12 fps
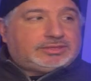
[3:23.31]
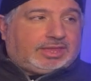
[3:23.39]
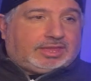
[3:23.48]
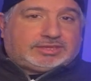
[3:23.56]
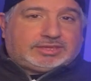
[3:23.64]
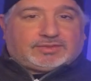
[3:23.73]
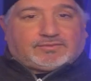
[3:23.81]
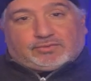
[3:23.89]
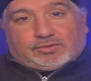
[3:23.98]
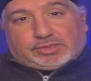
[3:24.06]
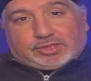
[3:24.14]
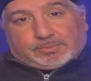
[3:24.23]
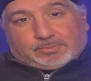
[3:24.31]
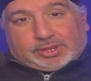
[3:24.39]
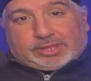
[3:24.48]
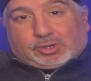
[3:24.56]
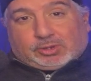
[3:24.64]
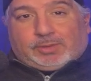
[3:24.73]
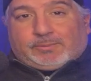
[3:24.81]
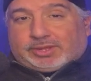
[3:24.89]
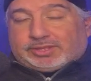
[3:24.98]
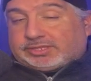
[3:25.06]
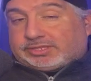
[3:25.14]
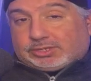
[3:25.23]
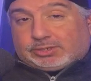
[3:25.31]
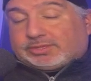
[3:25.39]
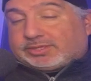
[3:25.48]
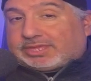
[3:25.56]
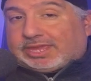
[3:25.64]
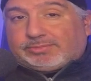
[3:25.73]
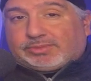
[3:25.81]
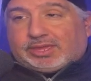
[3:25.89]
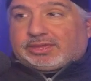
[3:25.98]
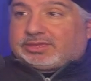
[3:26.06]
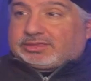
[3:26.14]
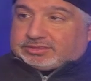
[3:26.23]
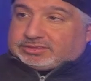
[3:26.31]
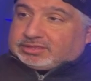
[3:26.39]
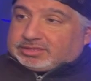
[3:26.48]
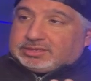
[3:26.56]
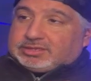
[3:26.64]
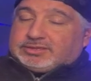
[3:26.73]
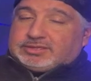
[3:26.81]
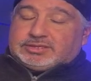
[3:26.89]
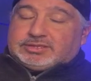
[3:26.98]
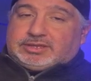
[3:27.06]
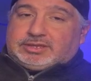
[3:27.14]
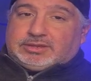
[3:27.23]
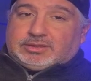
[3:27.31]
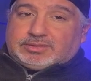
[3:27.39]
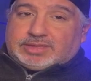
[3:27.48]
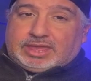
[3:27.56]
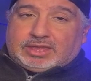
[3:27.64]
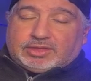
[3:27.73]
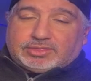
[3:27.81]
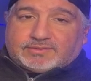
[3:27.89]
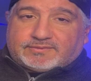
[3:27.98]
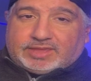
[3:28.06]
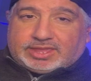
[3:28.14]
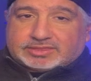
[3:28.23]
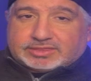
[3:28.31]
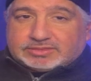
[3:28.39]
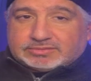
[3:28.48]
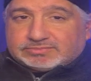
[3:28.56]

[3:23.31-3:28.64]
And just for the pre current president to do the same thing is, you know, egg on their face.